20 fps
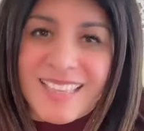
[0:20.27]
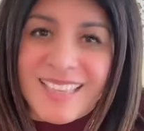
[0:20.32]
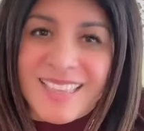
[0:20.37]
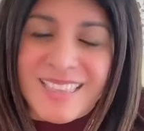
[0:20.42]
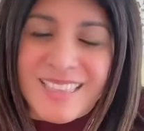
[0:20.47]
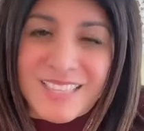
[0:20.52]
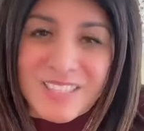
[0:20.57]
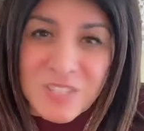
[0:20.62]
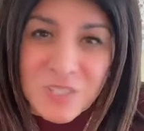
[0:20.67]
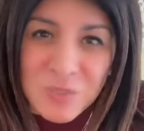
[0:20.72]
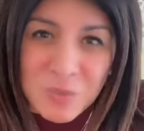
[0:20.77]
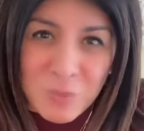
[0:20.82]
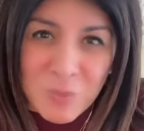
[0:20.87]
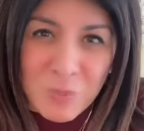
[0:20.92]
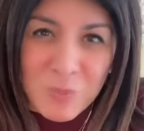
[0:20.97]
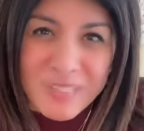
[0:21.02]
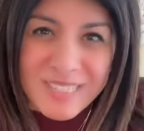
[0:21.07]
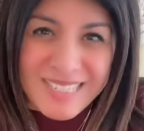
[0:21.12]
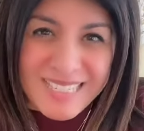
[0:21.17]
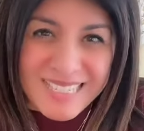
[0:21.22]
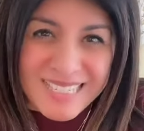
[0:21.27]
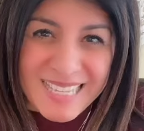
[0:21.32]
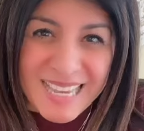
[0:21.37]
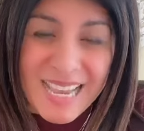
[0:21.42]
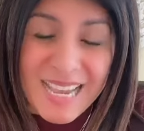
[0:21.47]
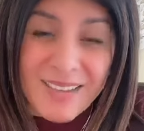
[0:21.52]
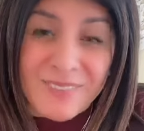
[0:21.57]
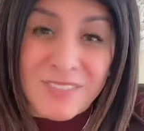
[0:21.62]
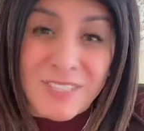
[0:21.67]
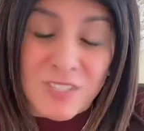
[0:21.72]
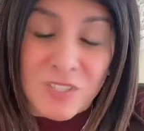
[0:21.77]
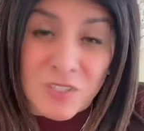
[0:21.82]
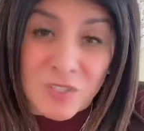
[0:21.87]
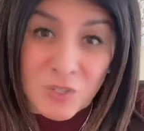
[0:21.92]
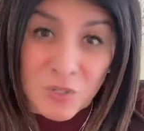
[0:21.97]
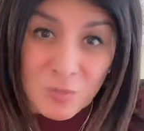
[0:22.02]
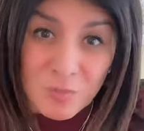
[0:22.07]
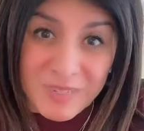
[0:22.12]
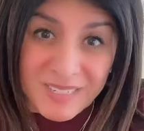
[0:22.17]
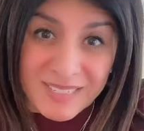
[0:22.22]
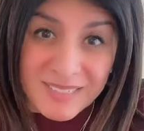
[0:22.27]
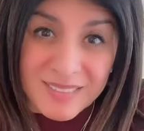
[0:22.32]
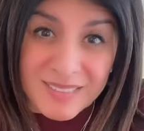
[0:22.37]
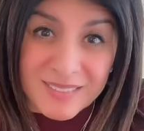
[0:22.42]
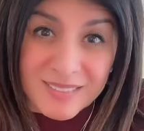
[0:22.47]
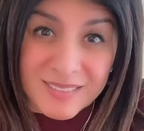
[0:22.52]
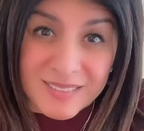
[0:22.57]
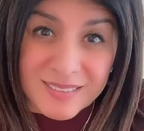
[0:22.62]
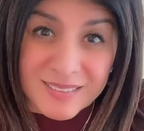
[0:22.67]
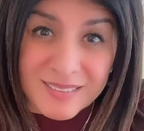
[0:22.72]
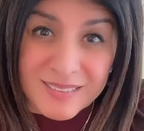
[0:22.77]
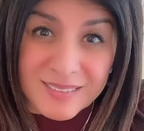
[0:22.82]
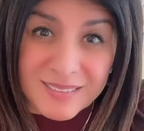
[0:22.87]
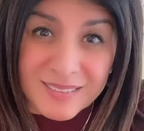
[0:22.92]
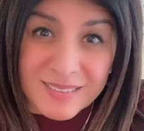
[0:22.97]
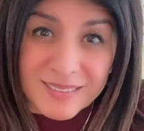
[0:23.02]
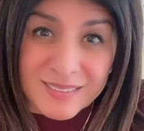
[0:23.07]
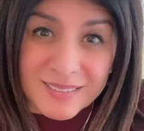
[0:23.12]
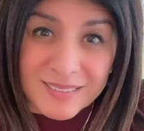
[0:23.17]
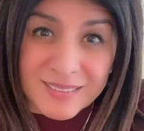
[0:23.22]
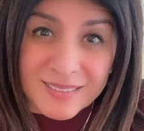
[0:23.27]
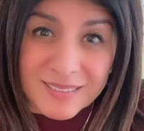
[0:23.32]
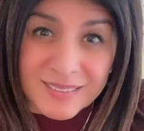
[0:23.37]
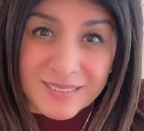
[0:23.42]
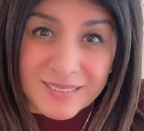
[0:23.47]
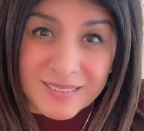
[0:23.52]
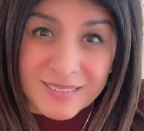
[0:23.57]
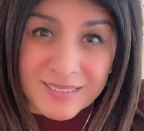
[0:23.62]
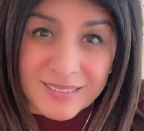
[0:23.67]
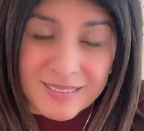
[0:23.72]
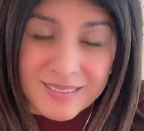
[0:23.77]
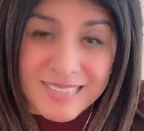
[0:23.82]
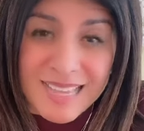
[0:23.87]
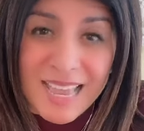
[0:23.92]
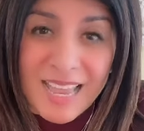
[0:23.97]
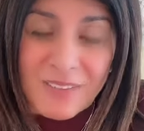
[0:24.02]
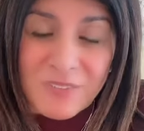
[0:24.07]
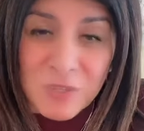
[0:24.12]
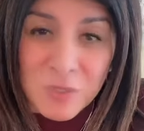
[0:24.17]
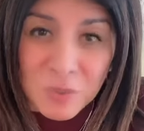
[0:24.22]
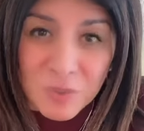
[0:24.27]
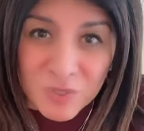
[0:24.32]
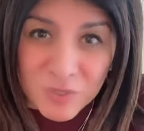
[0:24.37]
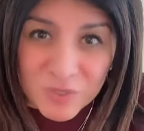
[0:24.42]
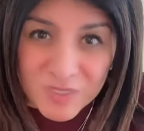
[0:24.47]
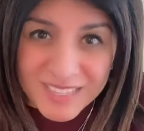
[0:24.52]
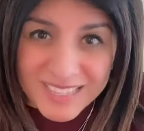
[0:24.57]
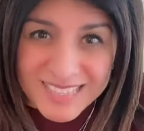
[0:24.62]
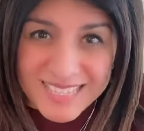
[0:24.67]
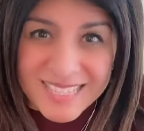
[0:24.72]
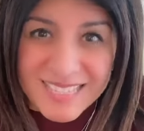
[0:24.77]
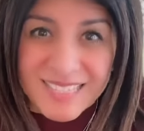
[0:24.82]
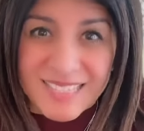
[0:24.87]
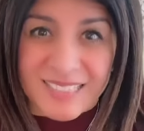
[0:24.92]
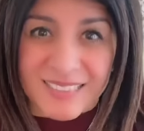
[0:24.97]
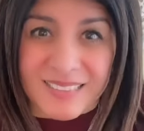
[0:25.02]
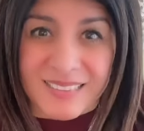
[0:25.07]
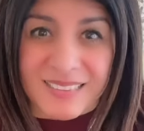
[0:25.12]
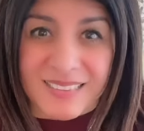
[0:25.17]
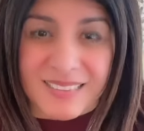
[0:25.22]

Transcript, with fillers: This is when we need to have discernment. Have you learned the lesson?